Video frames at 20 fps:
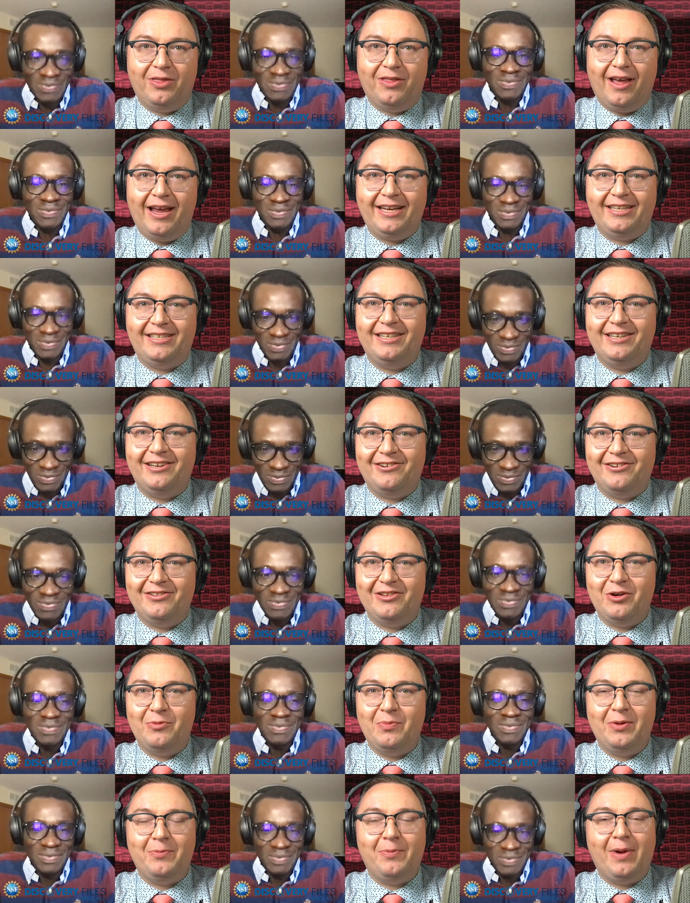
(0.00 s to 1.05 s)
Speaker 1: like to mm-hmm. hear a little
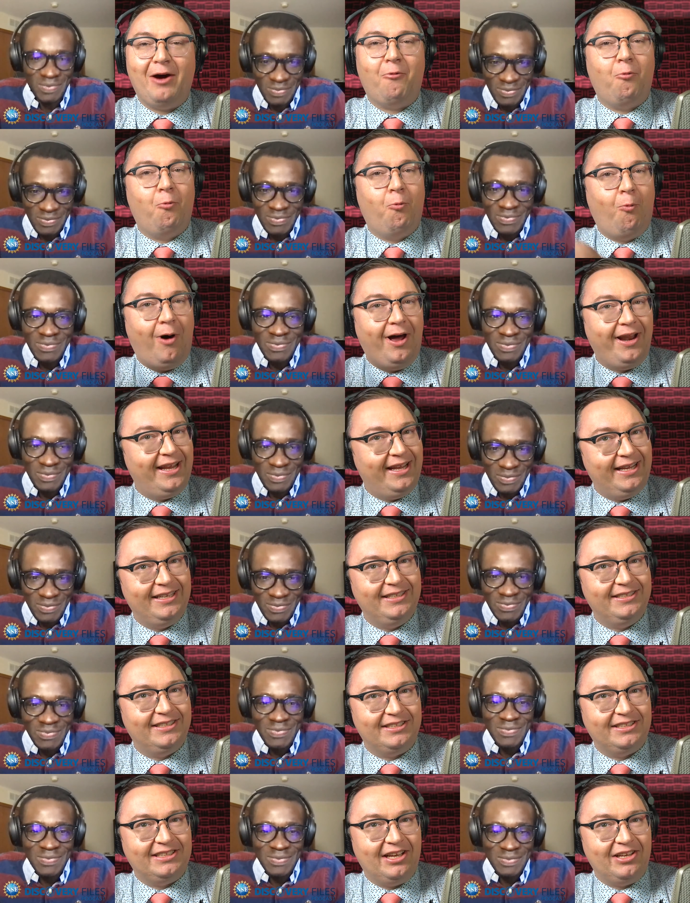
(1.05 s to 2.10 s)
bit about what is
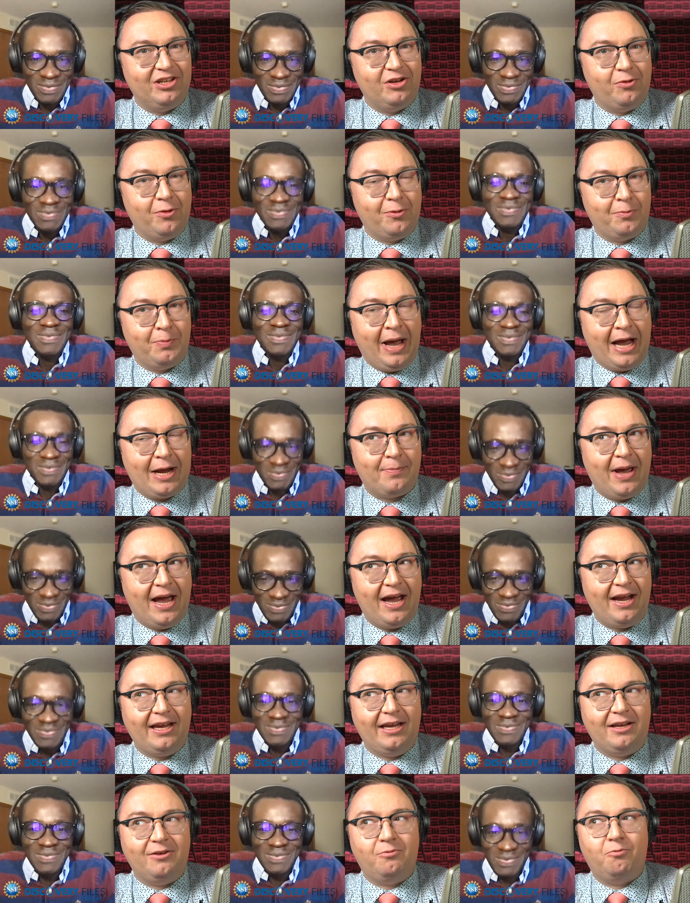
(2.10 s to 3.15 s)
a cellular
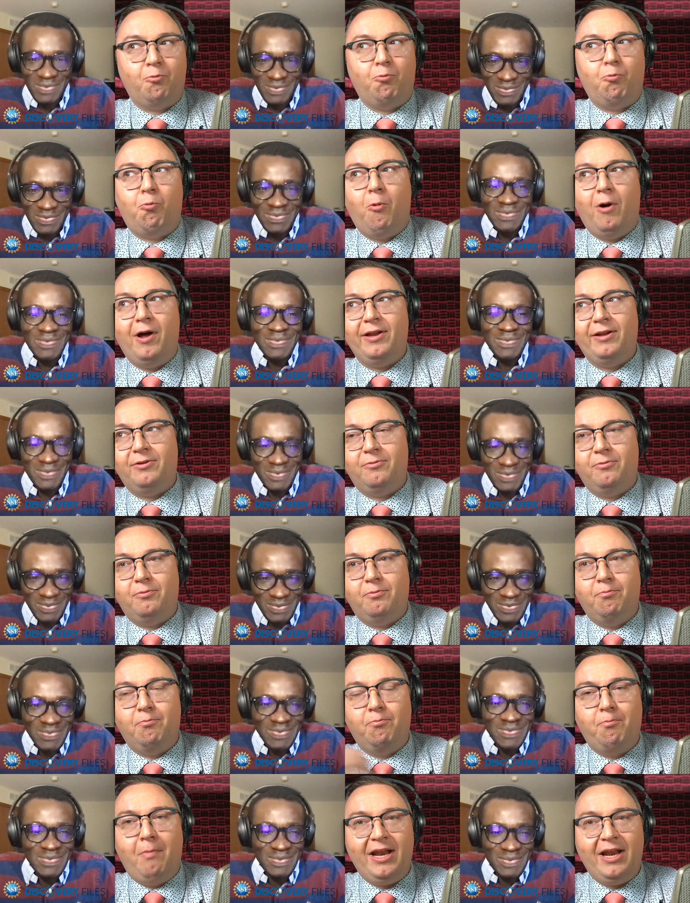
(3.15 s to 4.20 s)
backpack and what
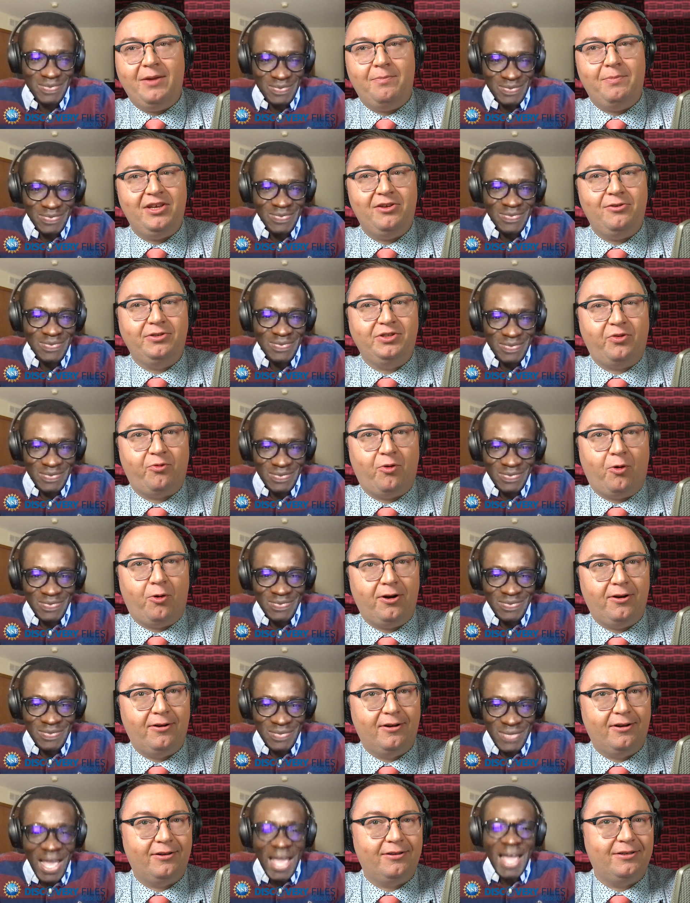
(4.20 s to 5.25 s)
might it be used for?
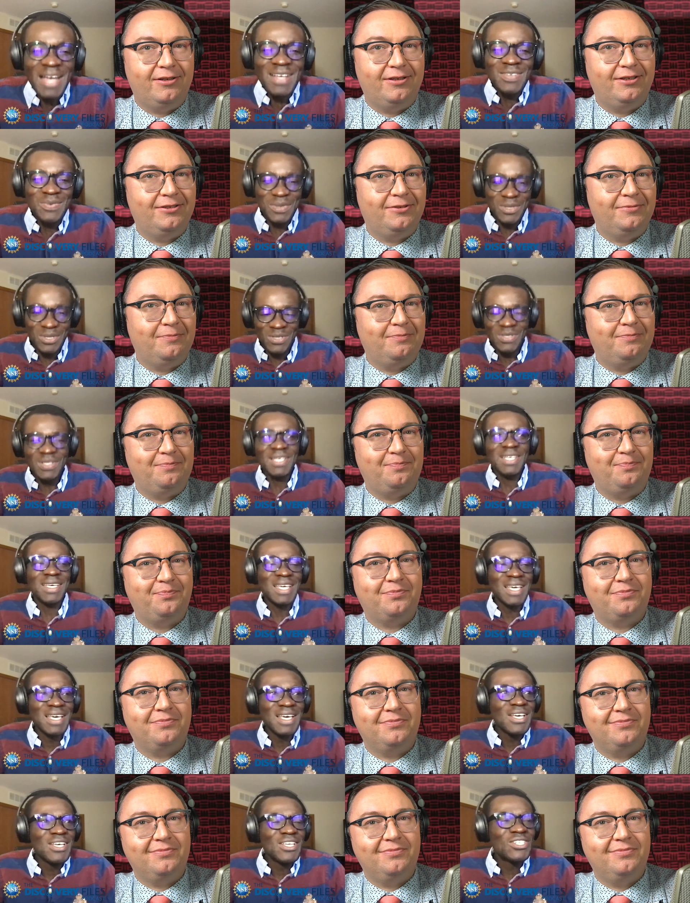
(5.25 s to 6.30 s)

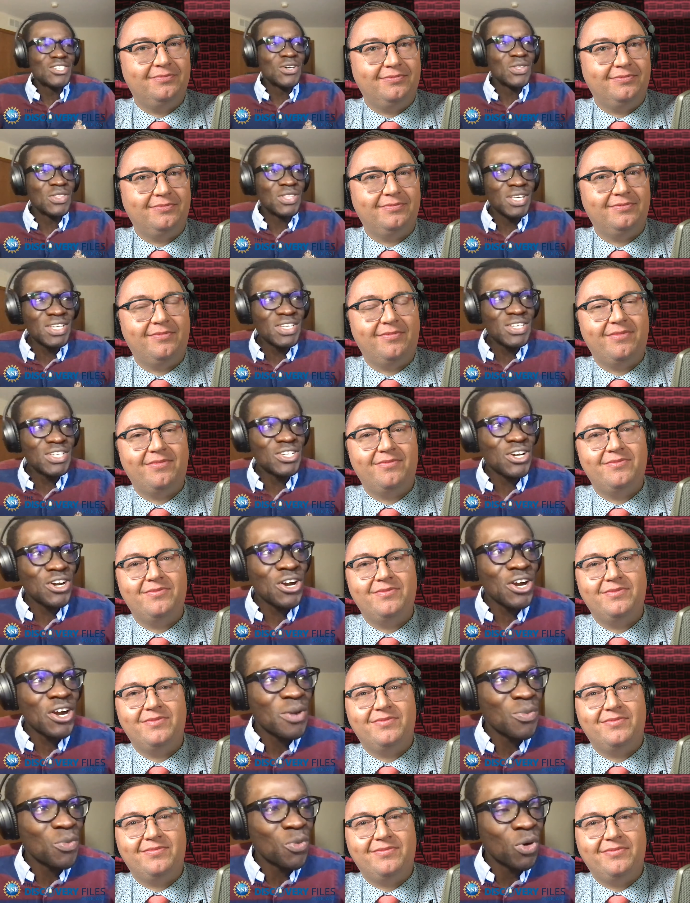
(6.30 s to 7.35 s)
Speaker 2: Absolutely. So this
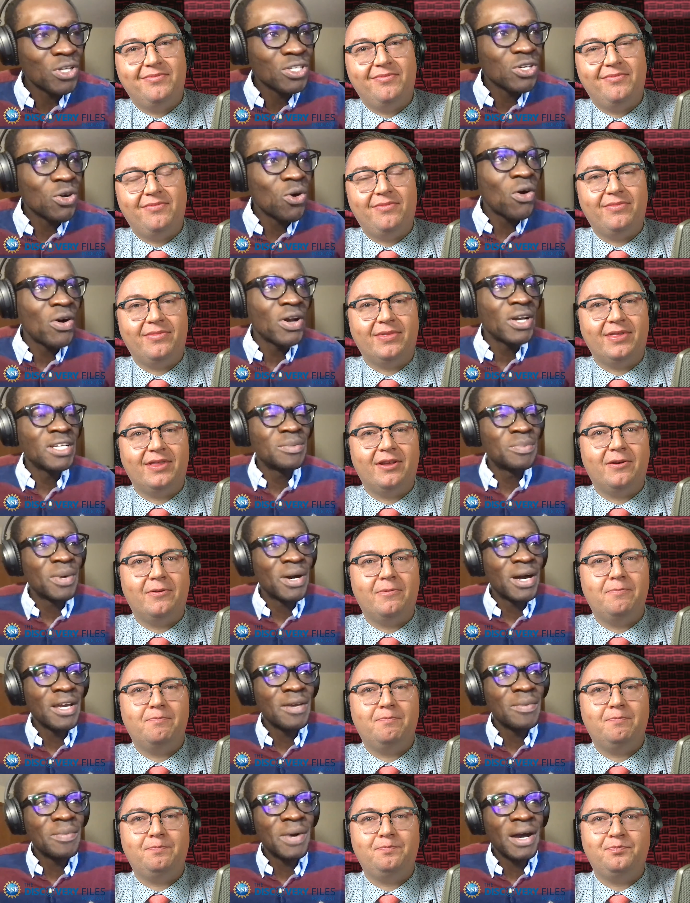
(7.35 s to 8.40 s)
term was
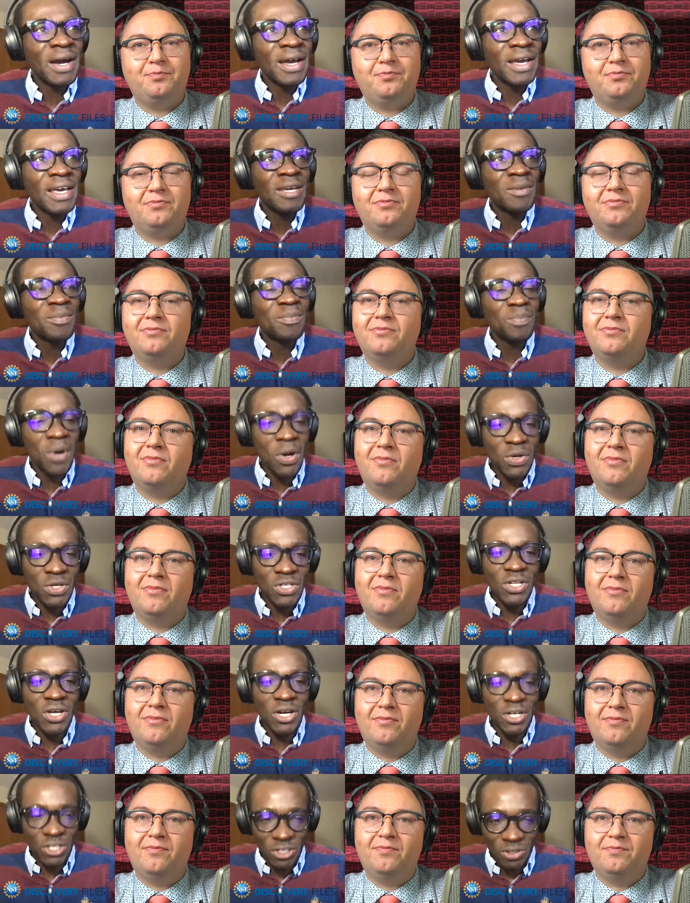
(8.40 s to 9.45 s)
coined by my
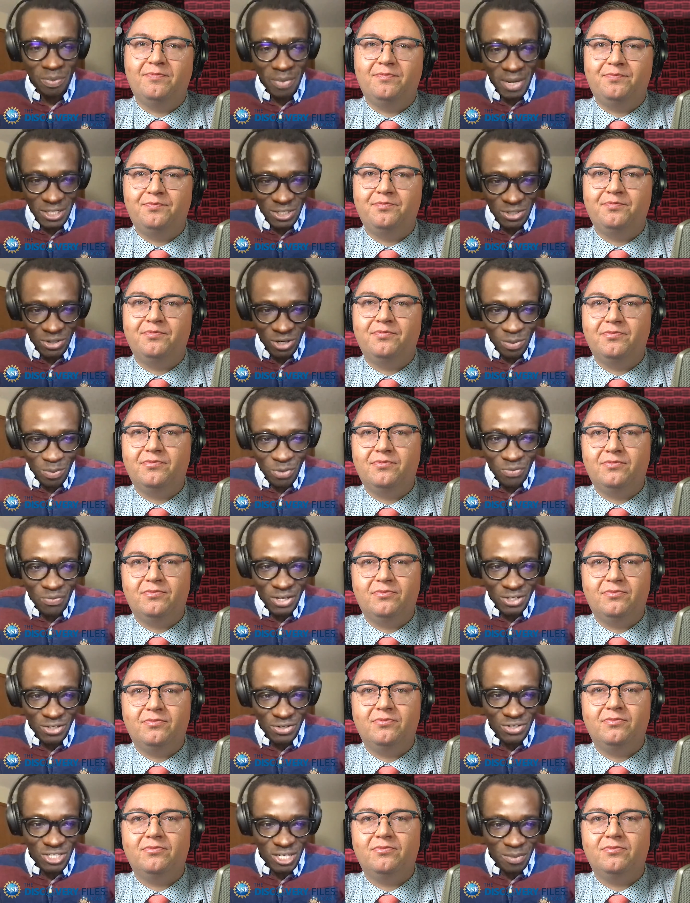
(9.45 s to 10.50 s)
postdoctoral mentor,
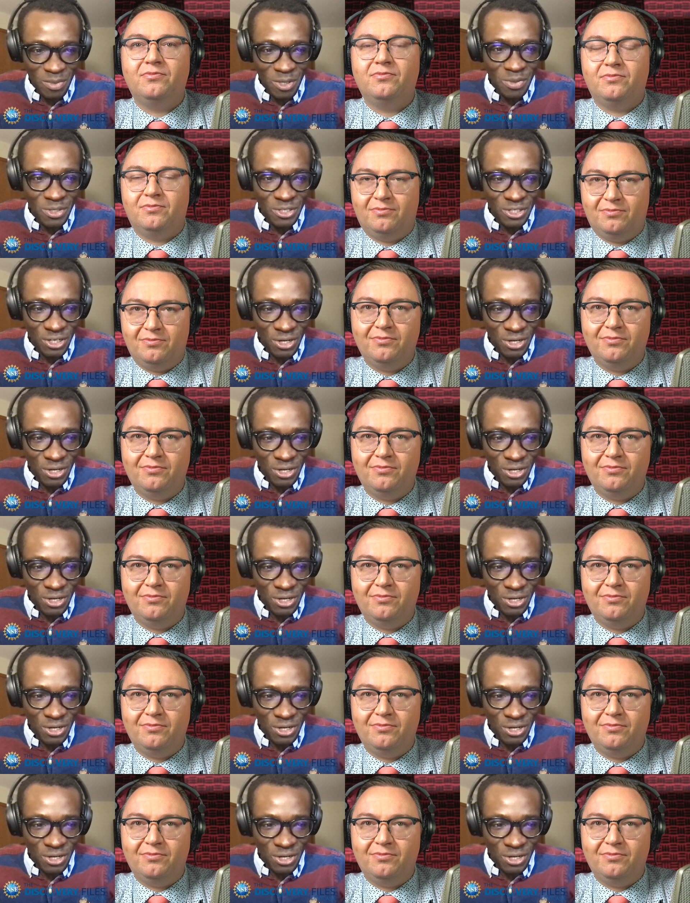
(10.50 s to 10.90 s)
Professor Samir